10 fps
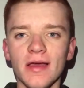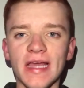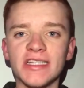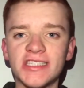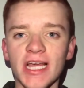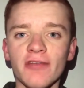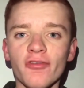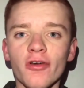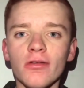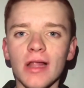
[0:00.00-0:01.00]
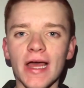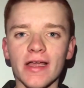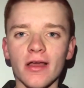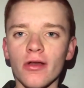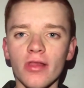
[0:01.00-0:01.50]
In general, I
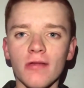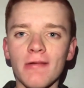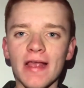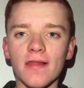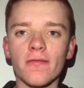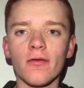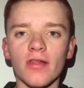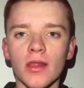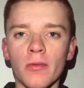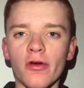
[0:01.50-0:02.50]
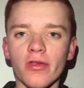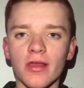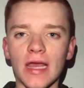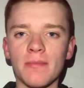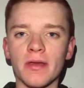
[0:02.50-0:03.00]
cannot wait for tomorrow's
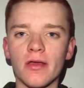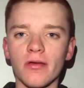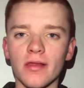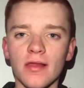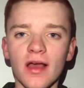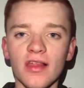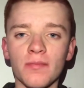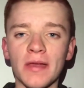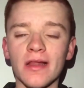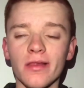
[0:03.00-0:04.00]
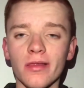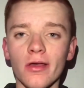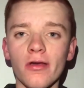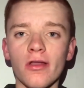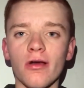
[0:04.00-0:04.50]
game because it has been
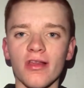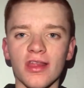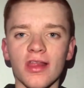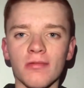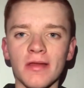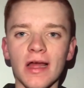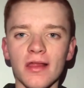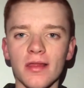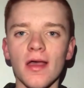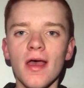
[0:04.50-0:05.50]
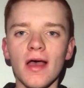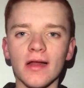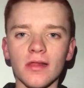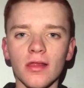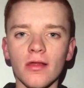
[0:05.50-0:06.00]
so long since we last
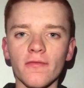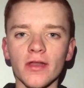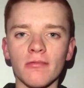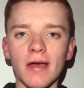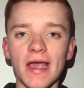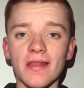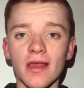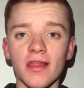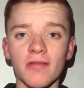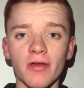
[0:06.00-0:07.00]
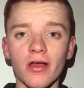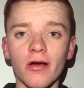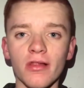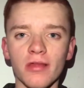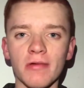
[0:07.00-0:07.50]
had the Southern away day, so I
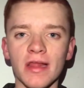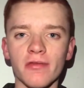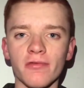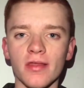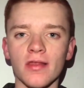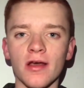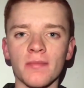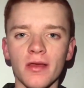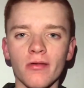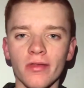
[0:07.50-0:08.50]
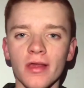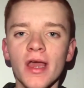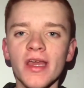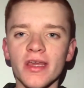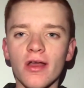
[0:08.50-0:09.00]
can't wait for it now because
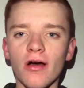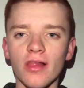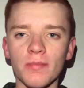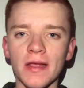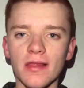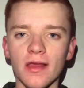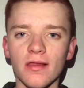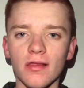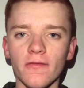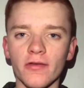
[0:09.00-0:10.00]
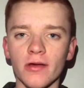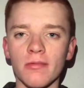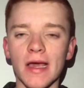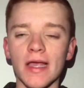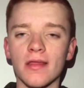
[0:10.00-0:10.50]
you can't beat a Southern
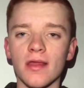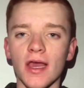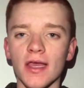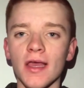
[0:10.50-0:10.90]
away day,